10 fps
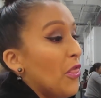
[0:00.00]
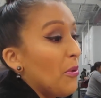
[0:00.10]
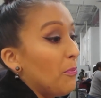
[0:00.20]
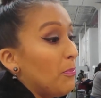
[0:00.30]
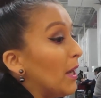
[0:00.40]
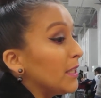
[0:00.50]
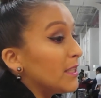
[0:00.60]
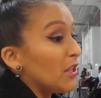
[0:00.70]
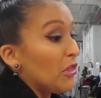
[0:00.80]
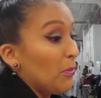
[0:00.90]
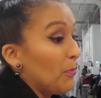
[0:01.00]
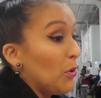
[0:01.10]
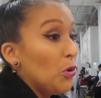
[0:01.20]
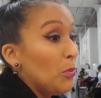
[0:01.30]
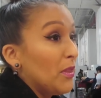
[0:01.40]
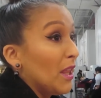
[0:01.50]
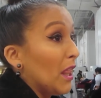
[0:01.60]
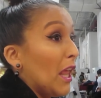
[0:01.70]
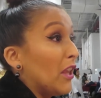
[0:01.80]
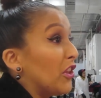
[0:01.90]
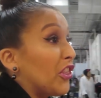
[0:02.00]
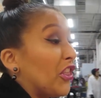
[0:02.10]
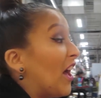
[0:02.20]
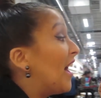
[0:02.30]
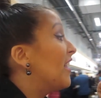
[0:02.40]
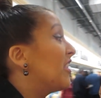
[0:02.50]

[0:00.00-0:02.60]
The butt, the boob, the leg, the thigh,